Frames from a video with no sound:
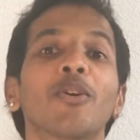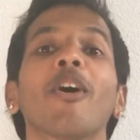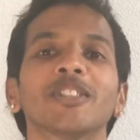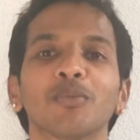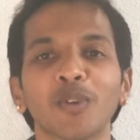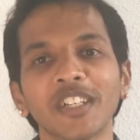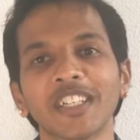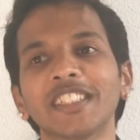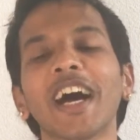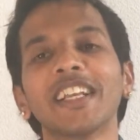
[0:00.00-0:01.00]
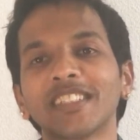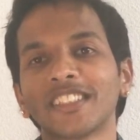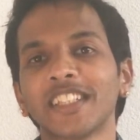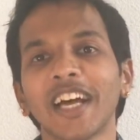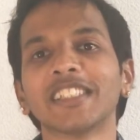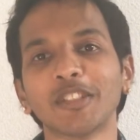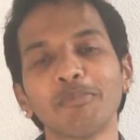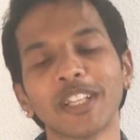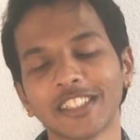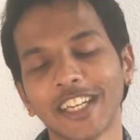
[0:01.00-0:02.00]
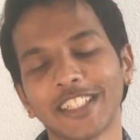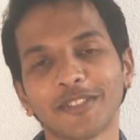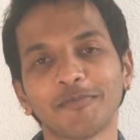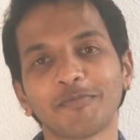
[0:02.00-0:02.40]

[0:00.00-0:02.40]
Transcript: God's work. It's as simple as that.